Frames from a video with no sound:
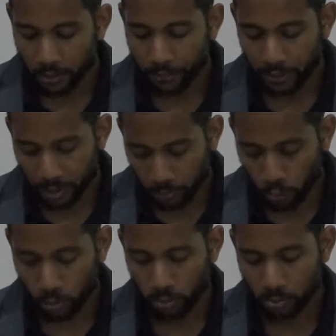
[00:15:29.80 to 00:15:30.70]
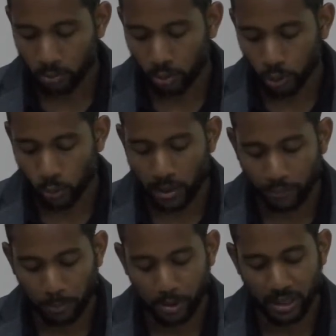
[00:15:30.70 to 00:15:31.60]
Furthermore, although
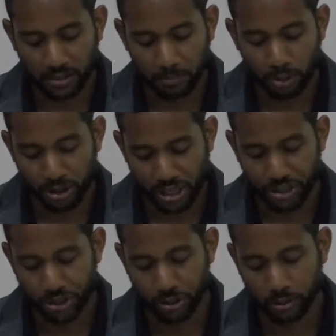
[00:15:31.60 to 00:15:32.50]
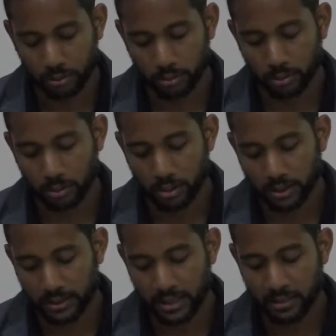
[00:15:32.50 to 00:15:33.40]
every projection
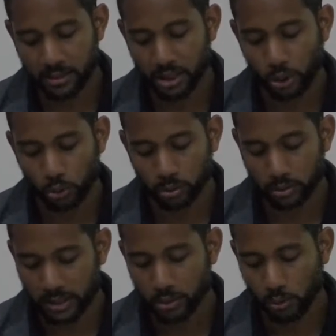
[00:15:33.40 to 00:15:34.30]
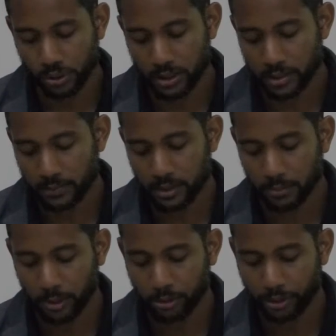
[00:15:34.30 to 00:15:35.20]
contains distortions of
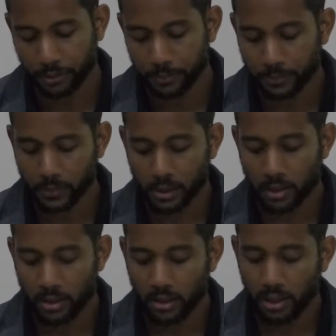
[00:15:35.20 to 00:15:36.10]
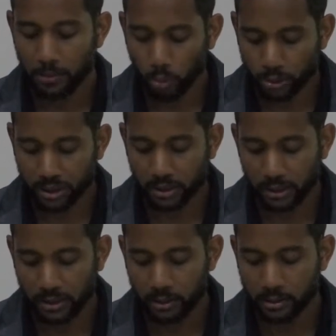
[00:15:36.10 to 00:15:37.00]
some degree,
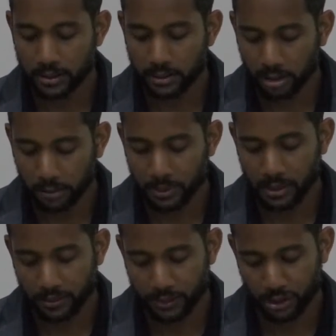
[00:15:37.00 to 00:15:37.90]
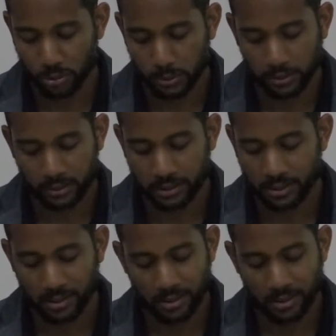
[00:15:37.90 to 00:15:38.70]
emotionally disturbed individuals